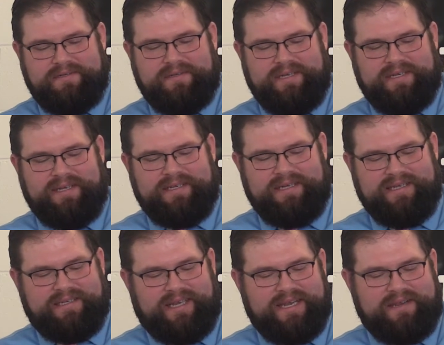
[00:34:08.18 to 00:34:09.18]
it, it,
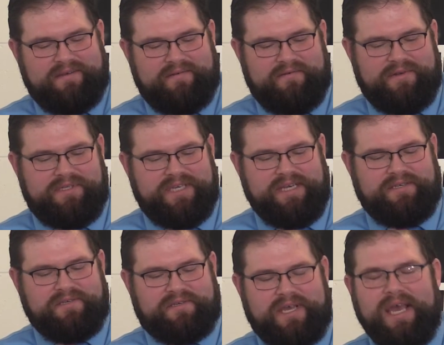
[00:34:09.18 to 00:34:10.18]
it's like when
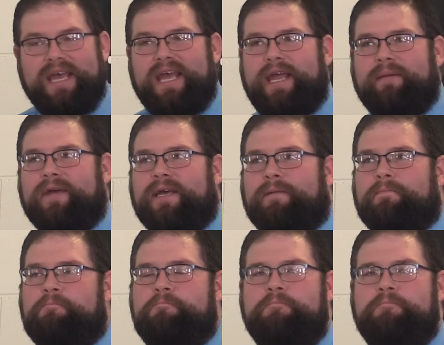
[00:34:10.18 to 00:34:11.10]
Jesus came and